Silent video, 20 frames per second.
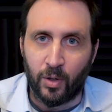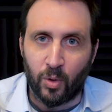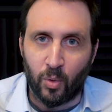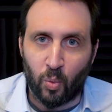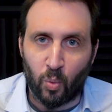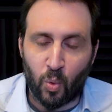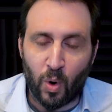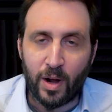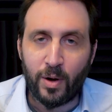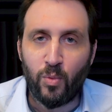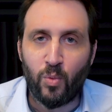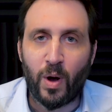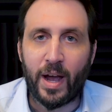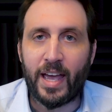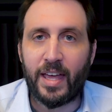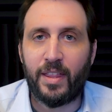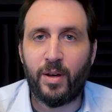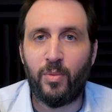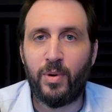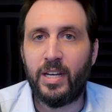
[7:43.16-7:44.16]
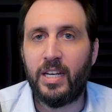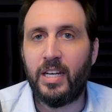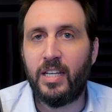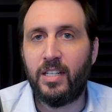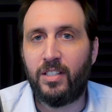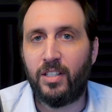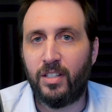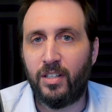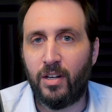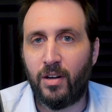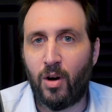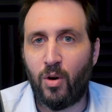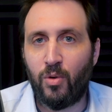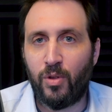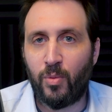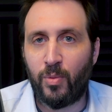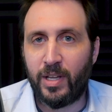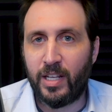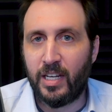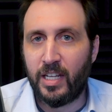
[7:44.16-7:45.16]
One way that we need to know
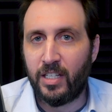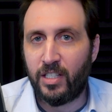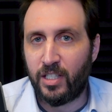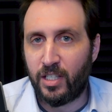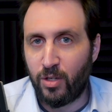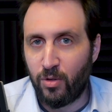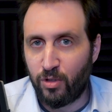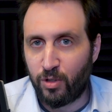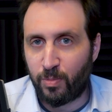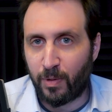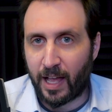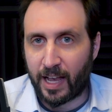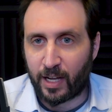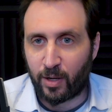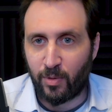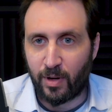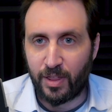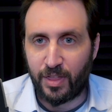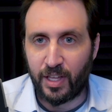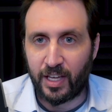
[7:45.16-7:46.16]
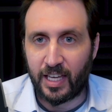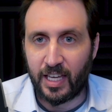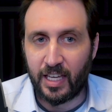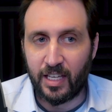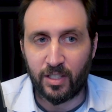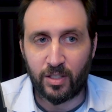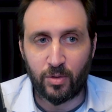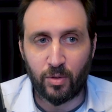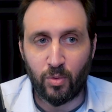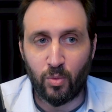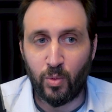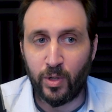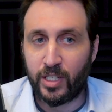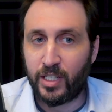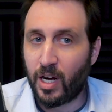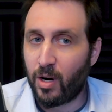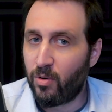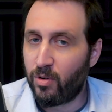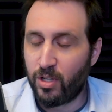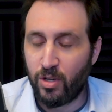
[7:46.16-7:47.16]
that we need to use black and white thinking is we
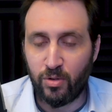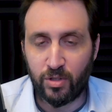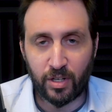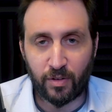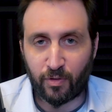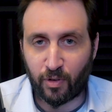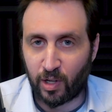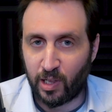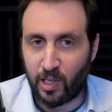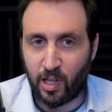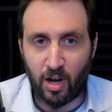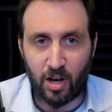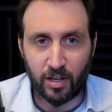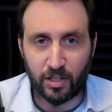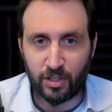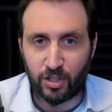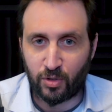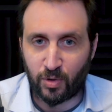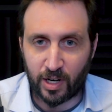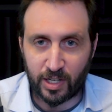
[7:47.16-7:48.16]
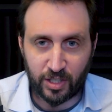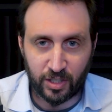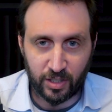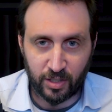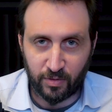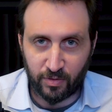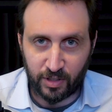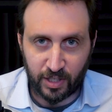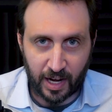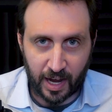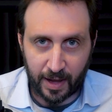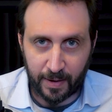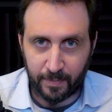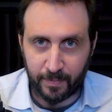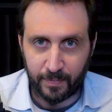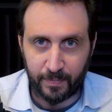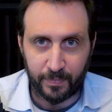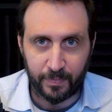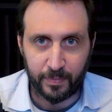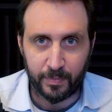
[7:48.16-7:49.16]
don't use it for long stretches of time.
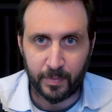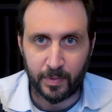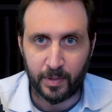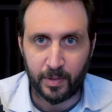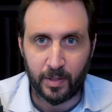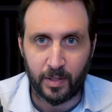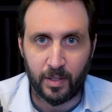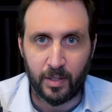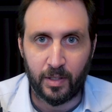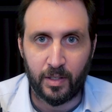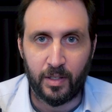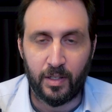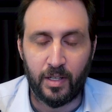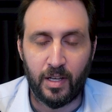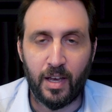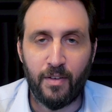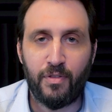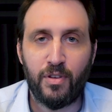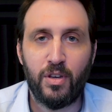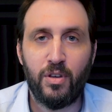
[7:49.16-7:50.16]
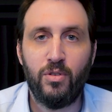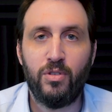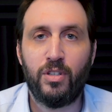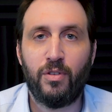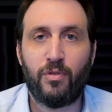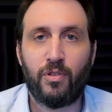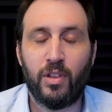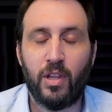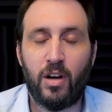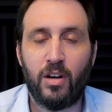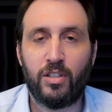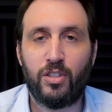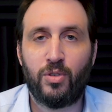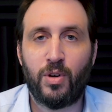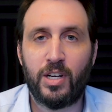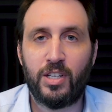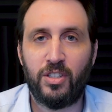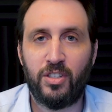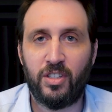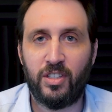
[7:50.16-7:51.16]
If you use it for long
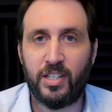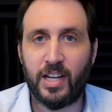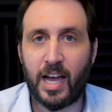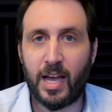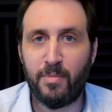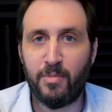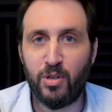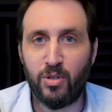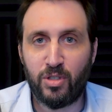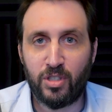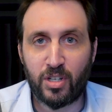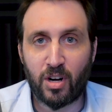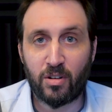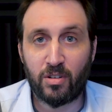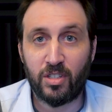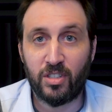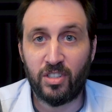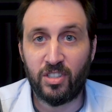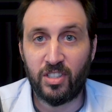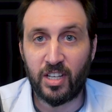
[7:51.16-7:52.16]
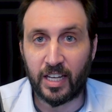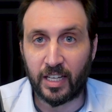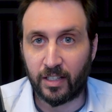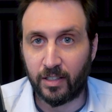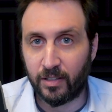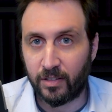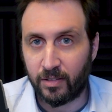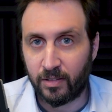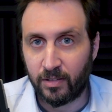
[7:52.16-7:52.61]
stretches of time, you start to sink.